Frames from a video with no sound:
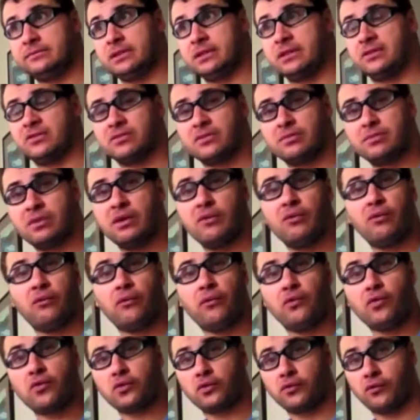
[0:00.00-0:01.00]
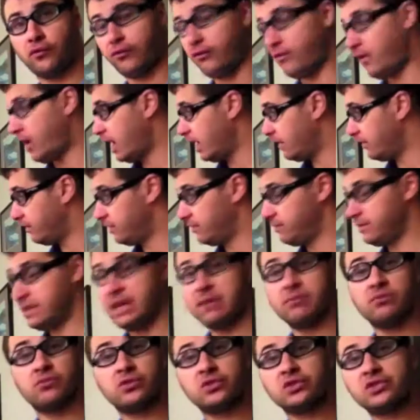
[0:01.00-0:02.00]
There's about 4 or 5 of
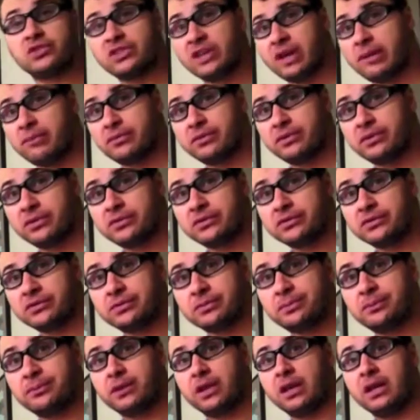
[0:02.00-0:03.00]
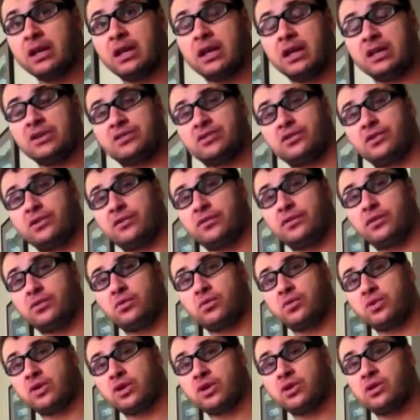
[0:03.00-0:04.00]
them receptors. And so if you
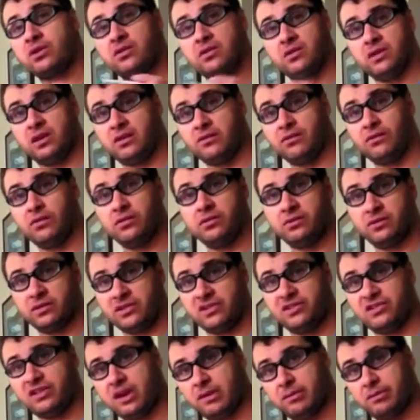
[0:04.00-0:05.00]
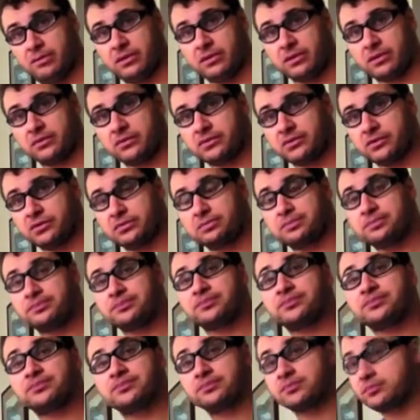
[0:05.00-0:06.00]
work on different receptors,
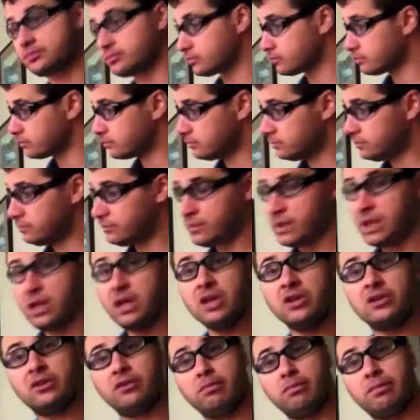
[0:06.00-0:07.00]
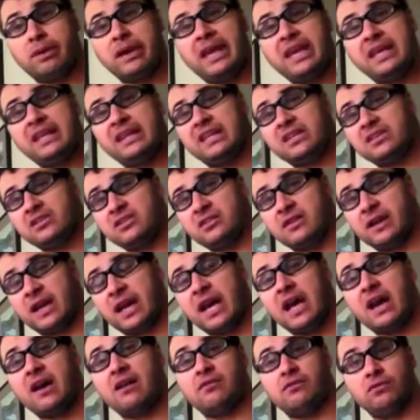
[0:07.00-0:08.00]
the pain that you
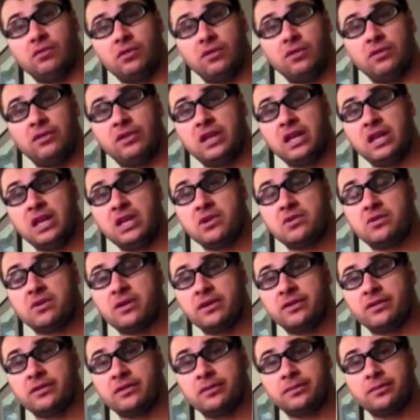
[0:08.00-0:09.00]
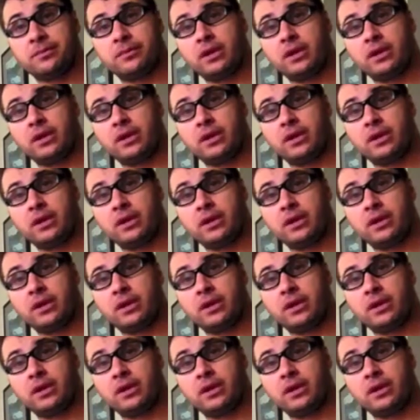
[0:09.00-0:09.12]
have will decrease.